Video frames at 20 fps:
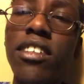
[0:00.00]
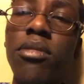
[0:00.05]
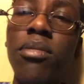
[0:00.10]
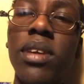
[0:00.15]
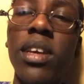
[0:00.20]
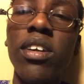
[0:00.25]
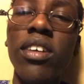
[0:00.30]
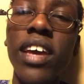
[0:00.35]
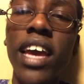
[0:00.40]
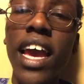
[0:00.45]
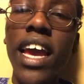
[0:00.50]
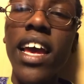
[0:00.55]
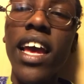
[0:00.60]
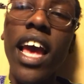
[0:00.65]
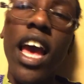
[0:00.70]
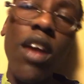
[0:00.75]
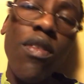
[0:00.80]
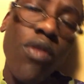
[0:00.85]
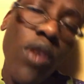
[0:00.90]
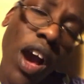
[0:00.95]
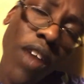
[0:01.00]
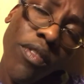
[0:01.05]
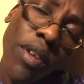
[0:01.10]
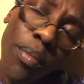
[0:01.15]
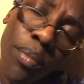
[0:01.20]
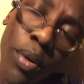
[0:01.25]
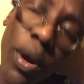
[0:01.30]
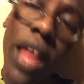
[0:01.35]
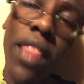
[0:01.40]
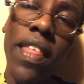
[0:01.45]
me okay if you have a
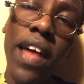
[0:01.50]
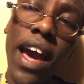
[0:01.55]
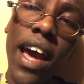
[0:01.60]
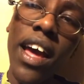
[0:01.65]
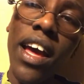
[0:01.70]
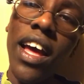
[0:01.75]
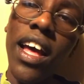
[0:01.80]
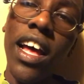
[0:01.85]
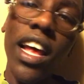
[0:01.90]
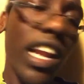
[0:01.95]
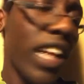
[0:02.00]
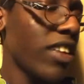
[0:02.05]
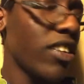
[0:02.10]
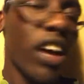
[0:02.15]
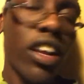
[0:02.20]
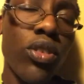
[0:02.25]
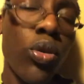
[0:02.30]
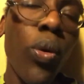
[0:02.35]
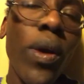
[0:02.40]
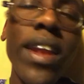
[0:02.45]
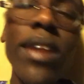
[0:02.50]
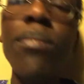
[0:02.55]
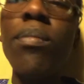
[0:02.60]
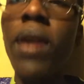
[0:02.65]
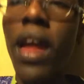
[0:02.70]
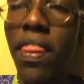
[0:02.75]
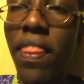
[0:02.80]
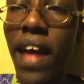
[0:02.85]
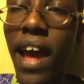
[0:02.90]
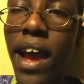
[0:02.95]
brother a twin
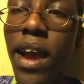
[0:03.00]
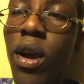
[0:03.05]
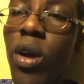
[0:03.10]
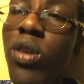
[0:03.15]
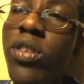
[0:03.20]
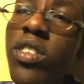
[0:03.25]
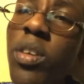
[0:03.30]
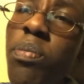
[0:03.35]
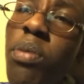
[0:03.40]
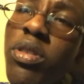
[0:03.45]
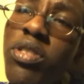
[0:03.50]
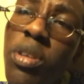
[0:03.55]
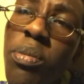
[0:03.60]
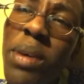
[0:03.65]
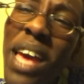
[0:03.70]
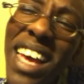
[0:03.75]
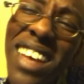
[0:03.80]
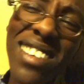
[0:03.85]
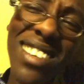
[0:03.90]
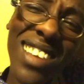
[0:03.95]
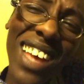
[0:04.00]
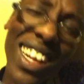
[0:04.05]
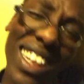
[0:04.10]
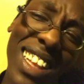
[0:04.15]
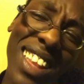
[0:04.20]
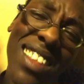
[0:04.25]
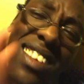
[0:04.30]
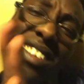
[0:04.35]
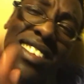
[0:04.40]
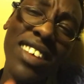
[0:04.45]
brother who's supposed to be exactly
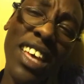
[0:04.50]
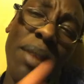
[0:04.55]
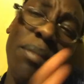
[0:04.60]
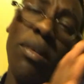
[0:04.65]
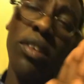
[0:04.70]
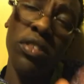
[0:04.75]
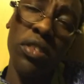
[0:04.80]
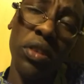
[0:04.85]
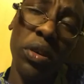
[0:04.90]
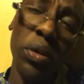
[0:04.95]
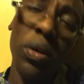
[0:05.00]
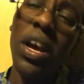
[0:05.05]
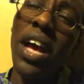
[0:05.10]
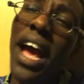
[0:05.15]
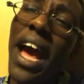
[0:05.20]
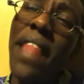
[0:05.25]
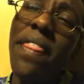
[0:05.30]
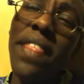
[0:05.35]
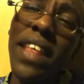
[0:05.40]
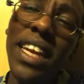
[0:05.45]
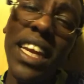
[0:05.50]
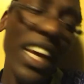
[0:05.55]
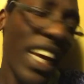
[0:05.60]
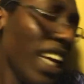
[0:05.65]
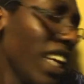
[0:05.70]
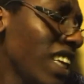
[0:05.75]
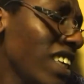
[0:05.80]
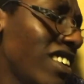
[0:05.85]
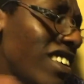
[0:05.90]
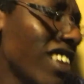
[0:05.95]
the same as you and then
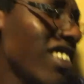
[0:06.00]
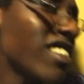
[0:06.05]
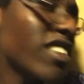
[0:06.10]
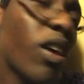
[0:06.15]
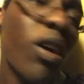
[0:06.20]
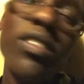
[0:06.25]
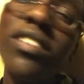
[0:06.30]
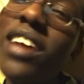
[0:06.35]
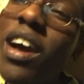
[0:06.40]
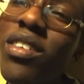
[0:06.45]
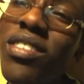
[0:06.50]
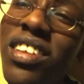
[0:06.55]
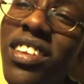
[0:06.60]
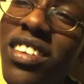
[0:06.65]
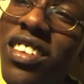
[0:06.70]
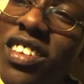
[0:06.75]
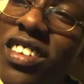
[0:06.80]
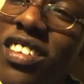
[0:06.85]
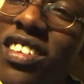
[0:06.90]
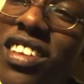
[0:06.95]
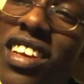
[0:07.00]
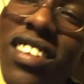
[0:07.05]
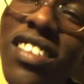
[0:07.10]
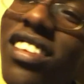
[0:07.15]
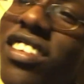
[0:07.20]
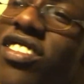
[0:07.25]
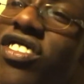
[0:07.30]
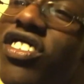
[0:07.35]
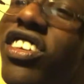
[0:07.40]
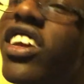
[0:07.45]
he just goes out and does does
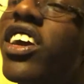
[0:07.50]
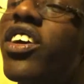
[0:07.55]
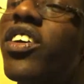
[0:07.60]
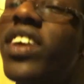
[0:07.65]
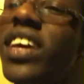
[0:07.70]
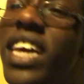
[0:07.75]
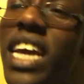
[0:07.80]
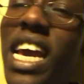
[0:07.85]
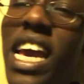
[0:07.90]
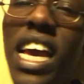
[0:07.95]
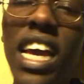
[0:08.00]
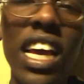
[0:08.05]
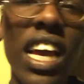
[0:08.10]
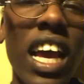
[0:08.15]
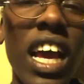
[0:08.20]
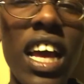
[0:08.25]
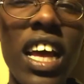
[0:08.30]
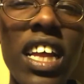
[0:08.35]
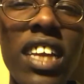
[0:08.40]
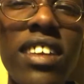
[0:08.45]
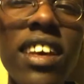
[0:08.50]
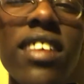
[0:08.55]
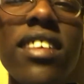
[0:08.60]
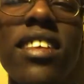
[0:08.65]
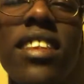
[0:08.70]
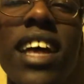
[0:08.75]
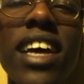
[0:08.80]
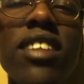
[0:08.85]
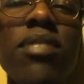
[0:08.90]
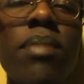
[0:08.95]
this chicory doesn't
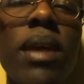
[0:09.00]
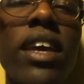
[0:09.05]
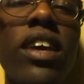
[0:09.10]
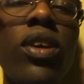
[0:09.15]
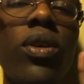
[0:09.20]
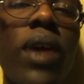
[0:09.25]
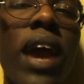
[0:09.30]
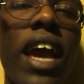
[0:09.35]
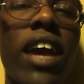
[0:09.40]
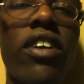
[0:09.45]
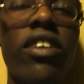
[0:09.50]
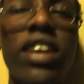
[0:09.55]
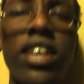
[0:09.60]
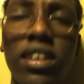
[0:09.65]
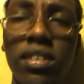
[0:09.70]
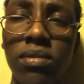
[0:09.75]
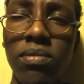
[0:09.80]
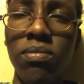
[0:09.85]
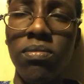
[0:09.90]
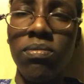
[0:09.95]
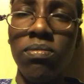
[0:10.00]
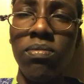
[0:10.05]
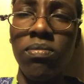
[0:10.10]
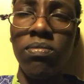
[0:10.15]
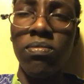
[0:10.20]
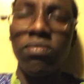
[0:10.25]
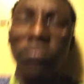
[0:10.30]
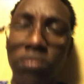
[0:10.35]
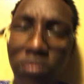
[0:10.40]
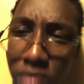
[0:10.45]
that make you hangry
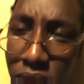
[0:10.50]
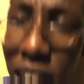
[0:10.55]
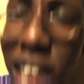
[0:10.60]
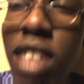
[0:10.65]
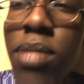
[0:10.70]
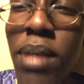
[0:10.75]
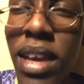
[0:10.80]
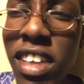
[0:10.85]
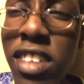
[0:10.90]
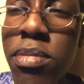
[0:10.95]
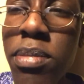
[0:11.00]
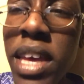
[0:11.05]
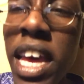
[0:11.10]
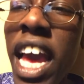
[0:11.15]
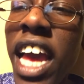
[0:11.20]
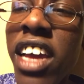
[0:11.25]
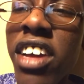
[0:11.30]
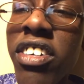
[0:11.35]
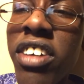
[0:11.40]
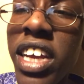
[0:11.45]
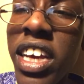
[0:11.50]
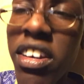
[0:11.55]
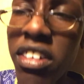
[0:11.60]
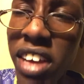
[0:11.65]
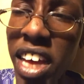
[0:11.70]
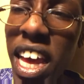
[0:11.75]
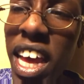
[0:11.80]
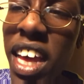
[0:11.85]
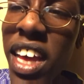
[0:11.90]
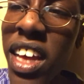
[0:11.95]
that makes me hangry
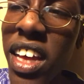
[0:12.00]
okay